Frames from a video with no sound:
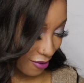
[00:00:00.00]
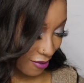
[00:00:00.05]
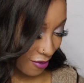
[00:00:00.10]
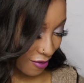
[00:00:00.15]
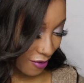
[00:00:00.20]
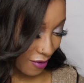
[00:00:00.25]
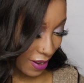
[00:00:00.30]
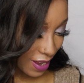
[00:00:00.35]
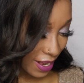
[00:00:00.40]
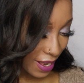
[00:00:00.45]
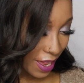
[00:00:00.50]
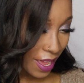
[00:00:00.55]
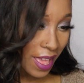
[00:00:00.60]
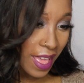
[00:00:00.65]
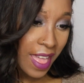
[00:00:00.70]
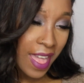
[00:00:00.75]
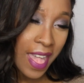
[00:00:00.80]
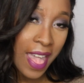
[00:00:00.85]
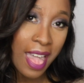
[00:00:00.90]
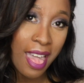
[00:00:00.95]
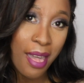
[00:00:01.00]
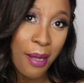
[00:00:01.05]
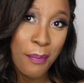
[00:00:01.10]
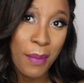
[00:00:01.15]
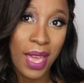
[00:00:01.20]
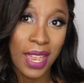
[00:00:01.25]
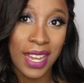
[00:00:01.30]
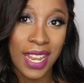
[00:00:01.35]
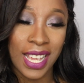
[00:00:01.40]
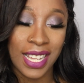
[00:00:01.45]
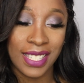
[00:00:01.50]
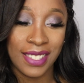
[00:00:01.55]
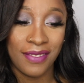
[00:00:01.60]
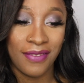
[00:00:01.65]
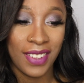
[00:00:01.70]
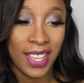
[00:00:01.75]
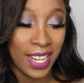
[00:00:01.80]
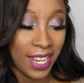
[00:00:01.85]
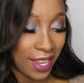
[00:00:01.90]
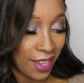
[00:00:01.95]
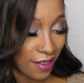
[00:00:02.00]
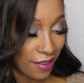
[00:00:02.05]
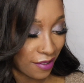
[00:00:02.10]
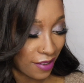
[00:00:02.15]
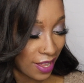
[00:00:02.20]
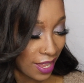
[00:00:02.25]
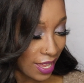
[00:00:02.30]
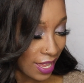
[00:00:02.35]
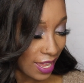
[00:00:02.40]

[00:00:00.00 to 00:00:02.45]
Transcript: on my next video.